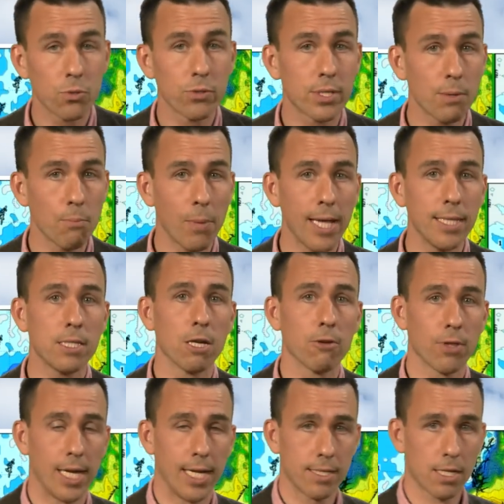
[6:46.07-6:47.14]
We've seen plenty over
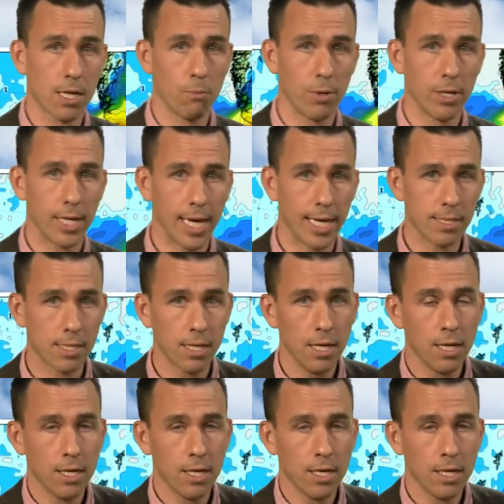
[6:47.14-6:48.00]
the last couple of days,